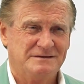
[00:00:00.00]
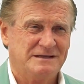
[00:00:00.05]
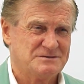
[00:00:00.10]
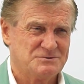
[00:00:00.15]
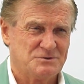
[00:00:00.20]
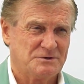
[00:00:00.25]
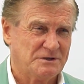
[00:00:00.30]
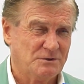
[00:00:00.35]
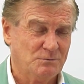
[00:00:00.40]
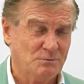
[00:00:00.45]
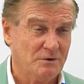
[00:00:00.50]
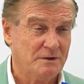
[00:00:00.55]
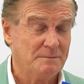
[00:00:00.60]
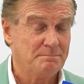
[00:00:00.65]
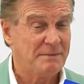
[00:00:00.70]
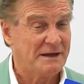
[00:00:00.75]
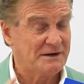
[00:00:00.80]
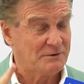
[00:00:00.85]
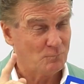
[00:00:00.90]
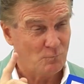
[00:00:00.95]
That's not going to work.
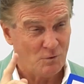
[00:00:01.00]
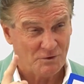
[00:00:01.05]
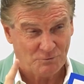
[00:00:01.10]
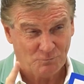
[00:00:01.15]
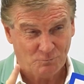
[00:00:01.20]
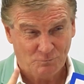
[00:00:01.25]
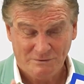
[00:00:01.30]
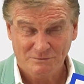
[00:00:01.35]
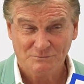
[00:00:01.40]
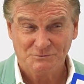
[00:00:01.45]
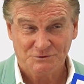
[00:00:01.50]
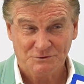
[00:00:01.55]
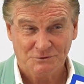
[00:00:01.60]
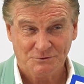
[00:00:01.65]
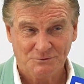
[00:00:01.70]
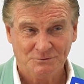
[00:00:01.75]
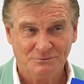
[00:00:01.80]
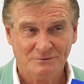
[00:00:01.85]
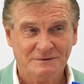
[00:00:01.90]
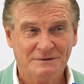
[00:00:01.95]
But what it will
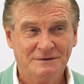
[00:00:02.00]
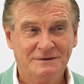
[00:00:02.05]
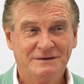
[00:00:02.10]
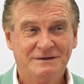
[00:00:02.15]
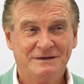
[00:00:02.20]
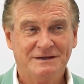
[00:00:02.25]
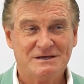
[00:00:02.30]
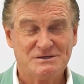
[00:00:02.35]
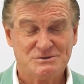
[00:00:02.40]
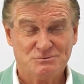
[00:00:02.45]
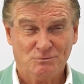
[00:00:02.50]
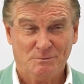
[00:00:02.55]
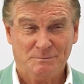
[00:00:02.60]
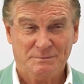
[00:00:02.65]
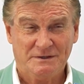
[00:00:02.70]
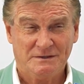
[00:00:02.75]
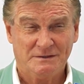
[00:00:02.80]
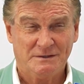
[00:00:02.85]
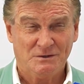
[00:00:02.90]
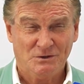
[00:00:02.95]
do is will
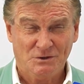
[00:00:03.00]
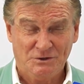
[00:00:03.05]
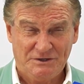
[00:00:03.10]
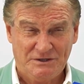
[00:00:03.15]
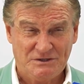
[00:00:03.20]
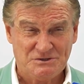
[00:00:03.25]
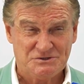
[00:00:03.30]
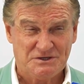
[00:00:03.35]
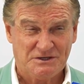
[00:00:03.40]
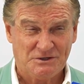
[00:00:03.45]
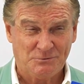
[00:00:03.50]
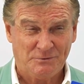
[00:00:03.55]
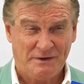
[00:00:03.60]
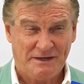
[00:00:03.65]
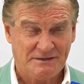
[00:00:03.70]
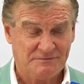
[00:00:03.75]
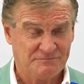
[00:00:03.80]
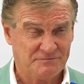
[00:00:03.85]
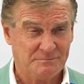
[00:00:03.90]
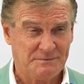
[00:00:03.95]
be the lead
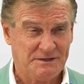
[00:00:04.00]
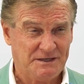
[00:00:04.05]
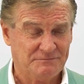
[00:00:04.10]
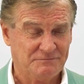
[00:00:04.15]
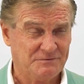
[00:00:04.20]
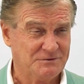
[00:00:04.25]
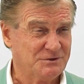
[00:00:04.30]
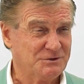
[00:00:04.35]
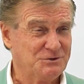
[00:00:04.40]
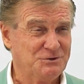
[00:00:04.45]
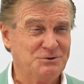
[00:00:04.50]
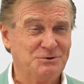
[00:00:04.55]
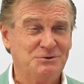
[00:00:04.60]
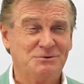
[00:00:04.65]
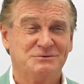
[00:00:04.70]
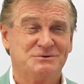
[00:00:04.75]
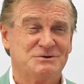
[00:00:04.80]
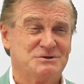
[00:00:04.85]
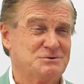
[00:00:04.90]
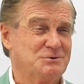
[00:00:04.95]
generator from heaven that
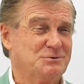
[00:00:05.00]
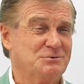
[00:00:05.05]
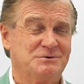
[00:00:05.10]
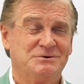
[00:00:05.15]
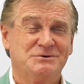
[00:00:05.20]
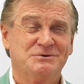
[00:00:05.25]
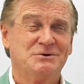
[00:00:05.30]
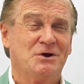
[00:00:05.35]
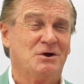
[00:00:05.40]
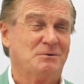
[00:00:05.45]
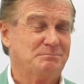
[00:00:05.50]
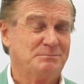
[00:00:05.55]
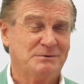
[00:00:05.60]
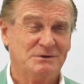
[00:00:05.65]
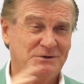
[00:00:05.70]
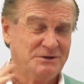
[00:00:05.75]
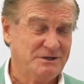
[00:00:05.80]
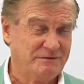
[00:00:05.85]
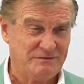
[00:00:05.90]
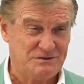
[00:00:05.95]
you just could not
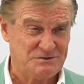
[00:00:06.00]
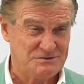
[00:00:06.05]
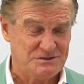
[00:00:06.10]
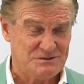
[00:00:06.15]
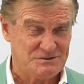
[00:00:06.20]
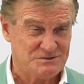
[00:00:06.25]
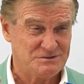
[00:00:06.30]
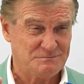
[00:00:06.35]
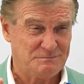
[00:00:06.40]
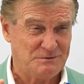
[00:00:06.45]
believe exists.